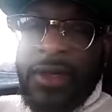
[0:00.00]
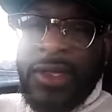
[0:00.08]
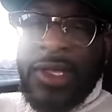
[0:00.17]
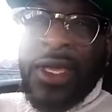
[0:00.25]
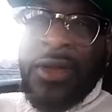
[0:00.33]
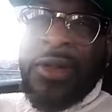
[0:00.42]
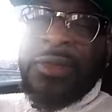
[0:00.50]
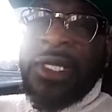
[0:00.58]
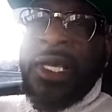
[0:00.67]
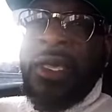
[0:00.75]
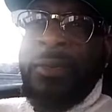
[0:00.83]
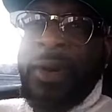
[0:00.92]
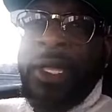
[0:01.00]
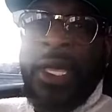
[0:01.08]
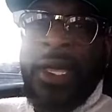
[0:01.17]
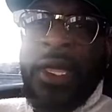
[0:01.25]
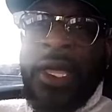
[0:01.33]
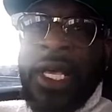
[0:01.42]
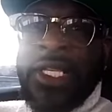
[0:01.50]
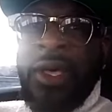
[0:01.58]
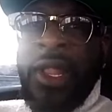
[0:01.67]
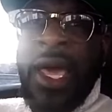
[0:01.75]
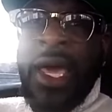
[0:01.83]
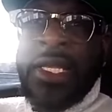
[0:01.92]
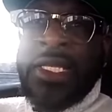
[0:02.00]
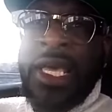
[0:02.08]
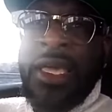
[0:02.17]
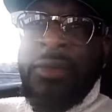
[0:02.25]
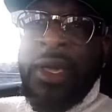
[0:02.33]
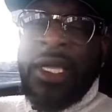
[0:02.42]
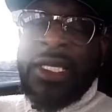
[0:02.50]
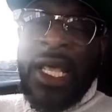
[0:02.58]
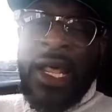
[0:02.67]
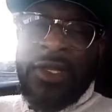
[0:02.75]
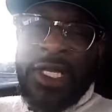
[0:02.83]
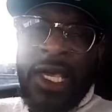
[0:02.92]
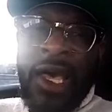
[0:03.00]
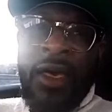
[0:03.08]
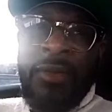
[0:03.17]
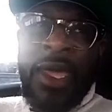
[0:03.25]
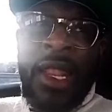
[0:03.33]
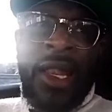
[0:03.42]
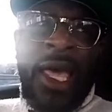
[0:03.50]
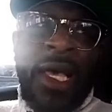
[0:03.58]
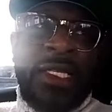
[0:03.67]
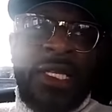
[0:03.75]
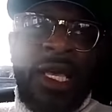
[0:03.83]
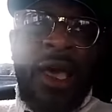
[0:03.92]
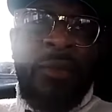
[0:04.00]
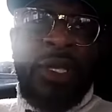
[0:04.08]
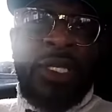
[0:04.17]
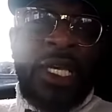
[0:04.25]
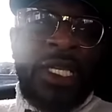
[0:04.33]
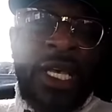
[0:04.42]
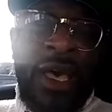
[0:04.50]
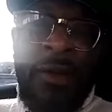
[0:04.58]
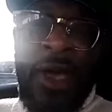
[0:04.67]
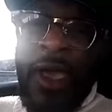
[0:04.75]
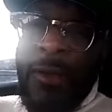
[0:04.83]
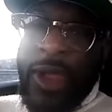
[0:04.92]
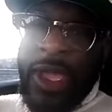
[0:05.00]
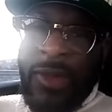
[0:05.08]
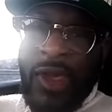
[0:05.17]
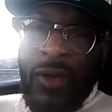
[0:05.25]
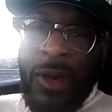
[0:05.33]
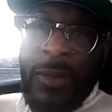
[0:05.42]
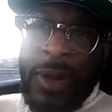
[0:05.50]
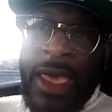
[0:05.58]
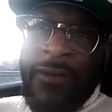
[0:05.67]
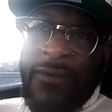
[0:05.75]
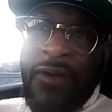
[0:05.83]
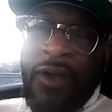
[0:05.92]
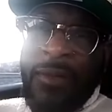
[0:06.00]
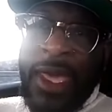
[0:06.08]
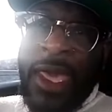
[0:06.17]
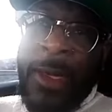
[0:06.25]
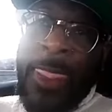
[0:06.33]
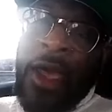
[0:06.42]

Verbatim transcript: You dig what I'm saying? But yeah, that's all I gotta say, man. Shout out to y'all, man. Like I said, I appreciate y'all bringing me on my platform, man.